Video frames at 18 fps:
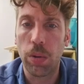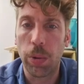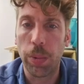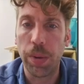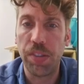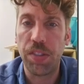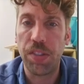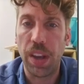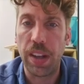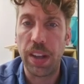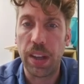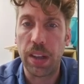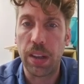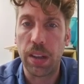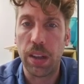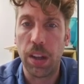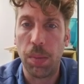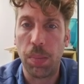
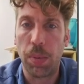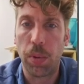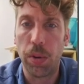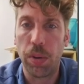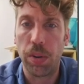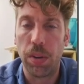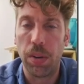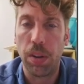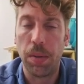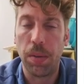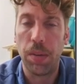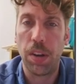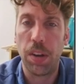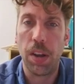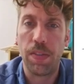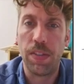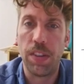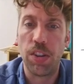restating an important
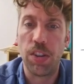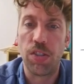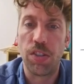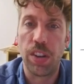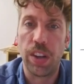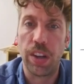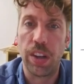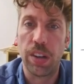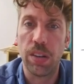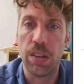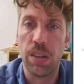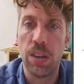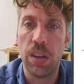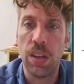definition here.